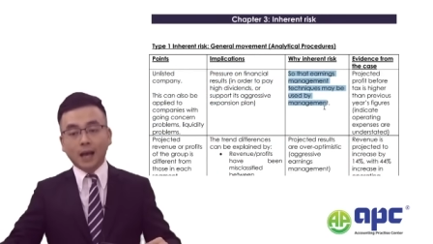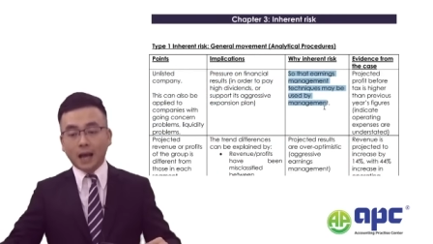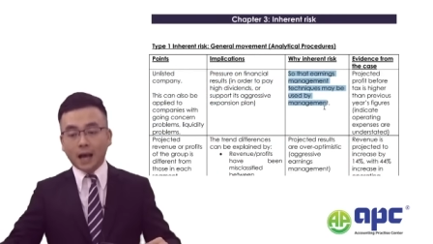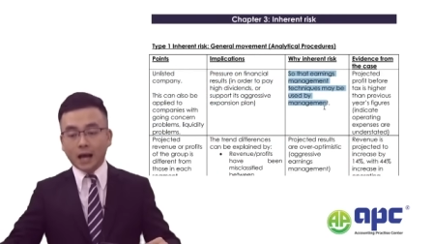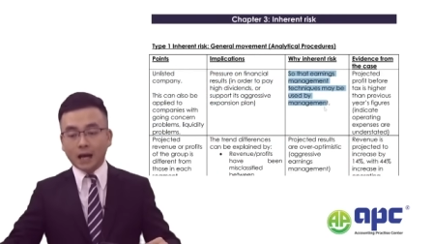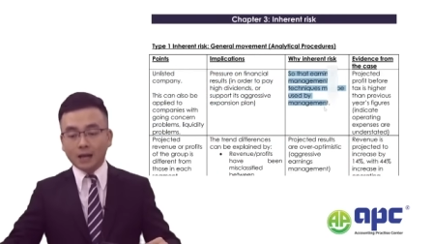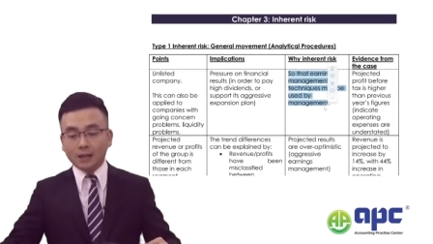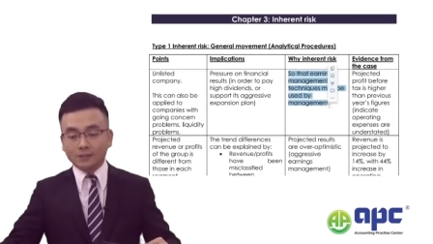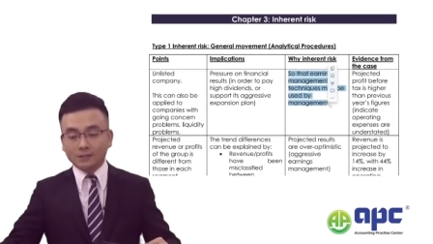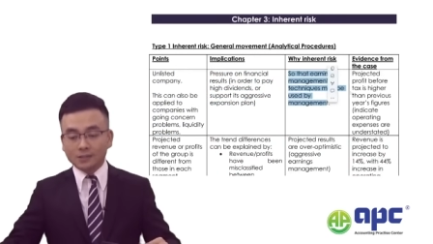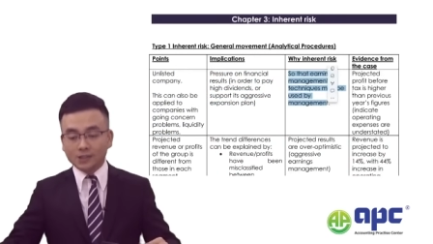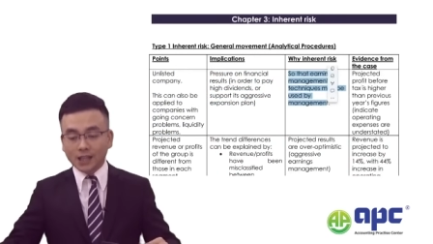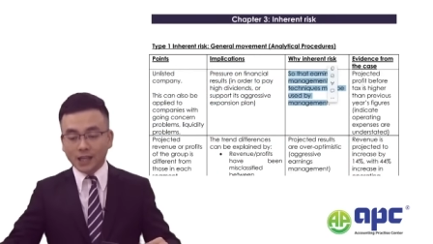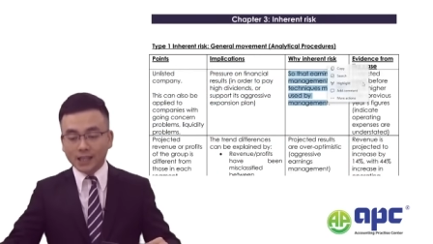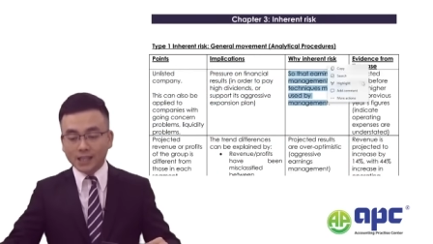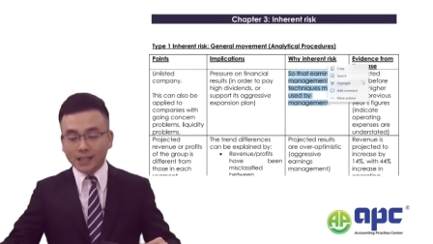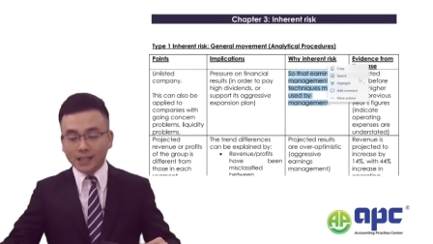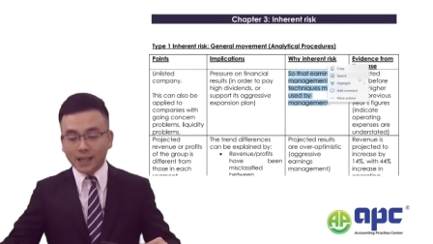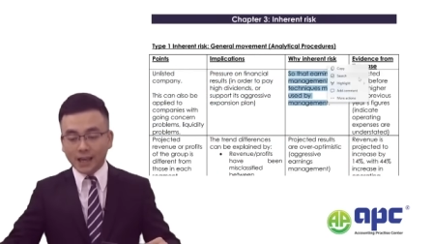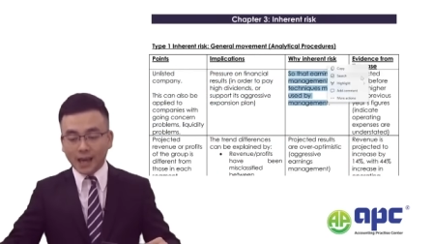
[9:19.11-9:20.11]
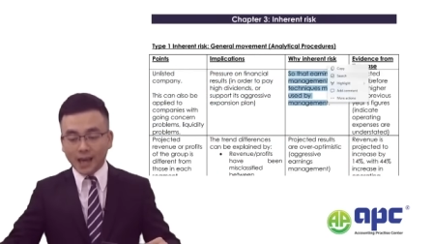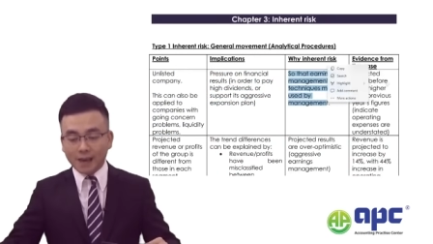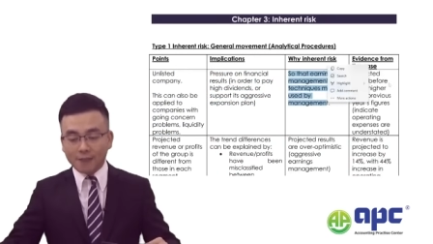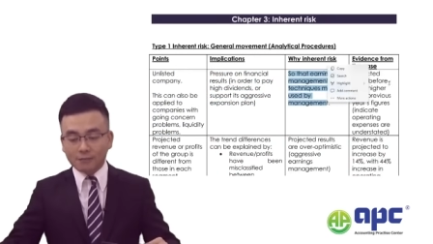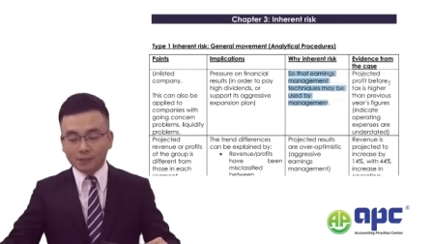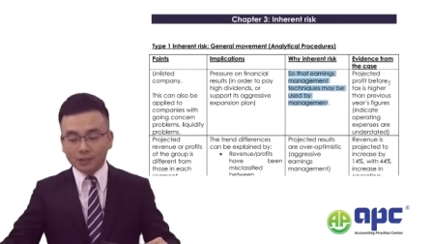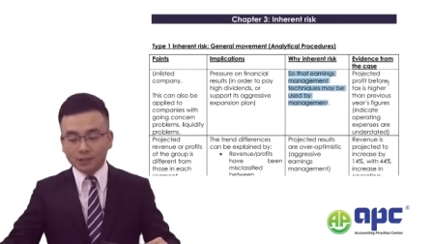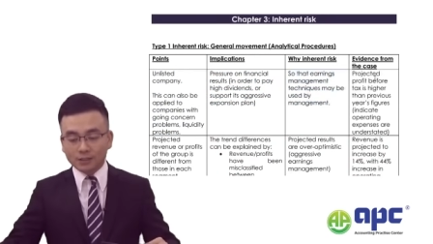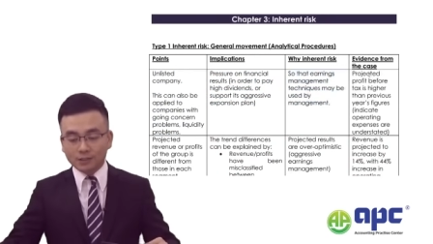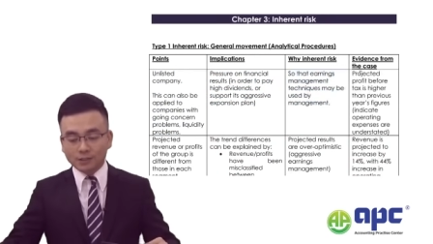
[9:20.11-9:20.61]
and taking
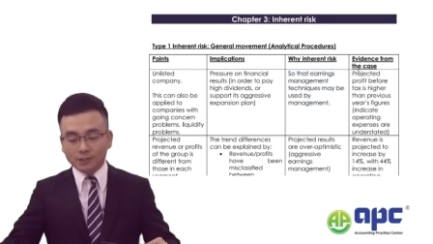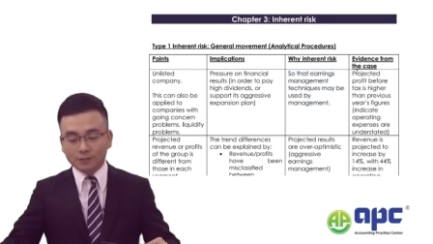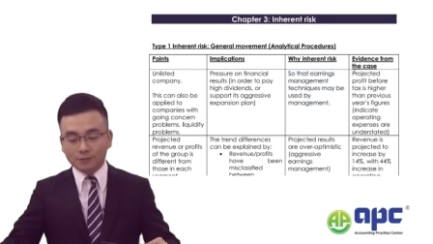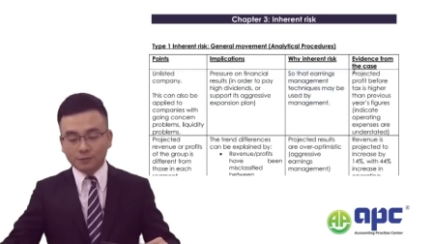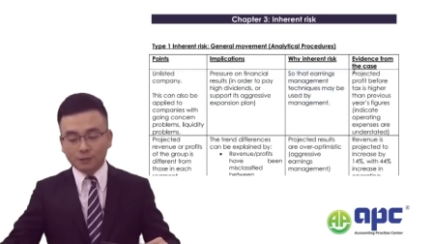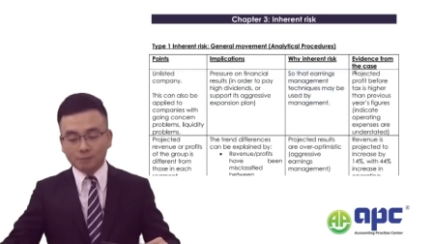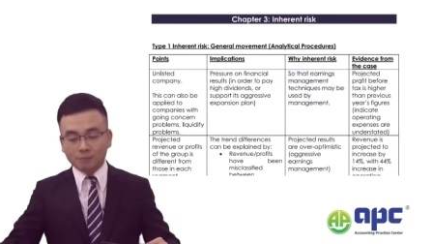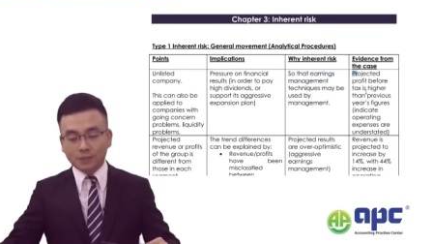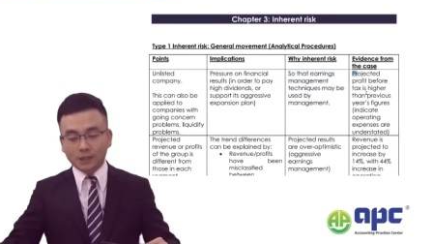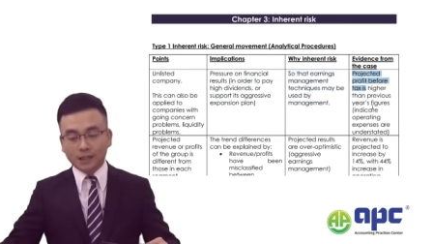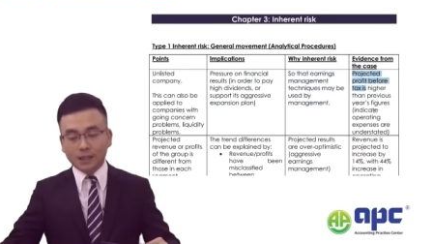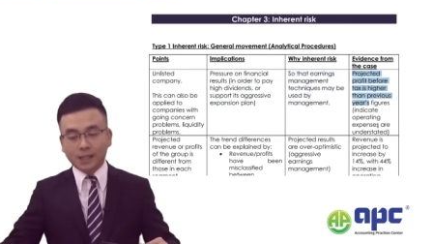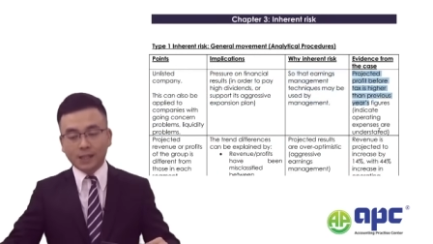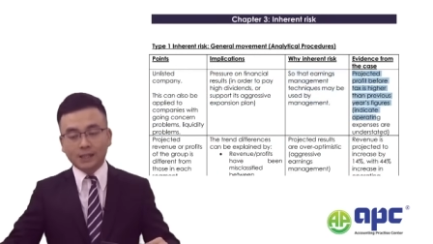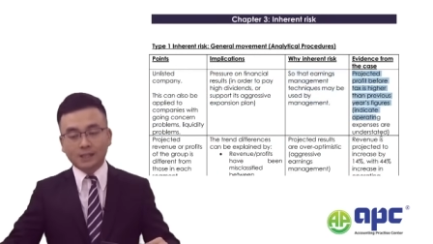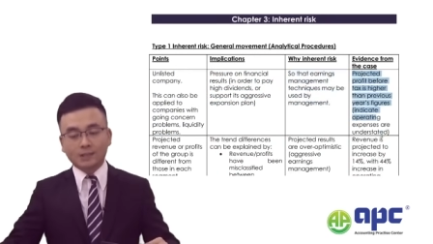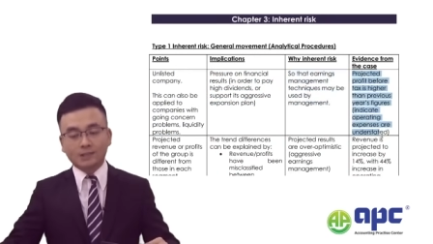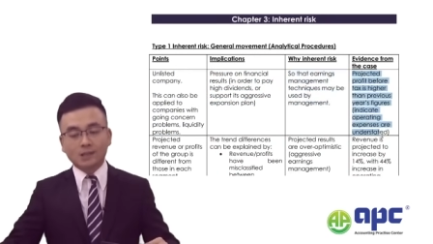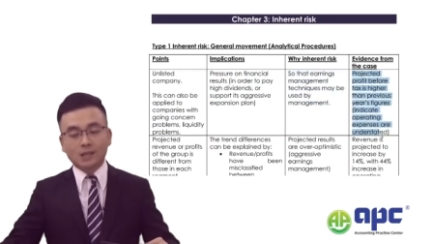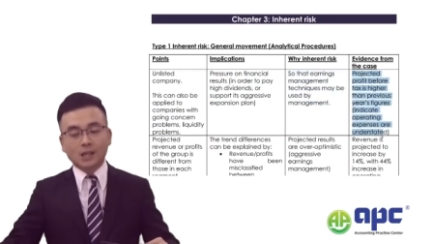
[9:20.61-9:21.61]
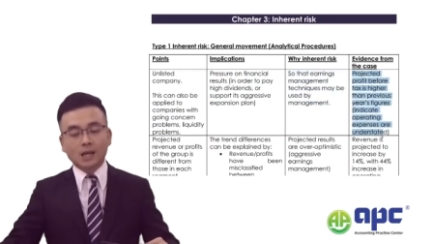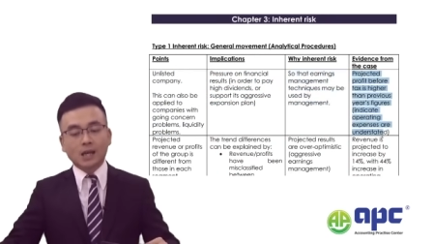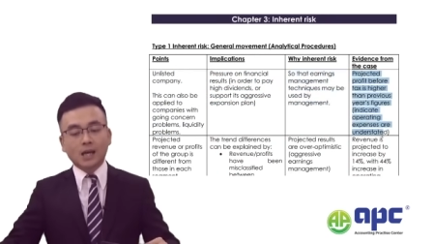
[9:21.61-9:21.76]
evidence from the case,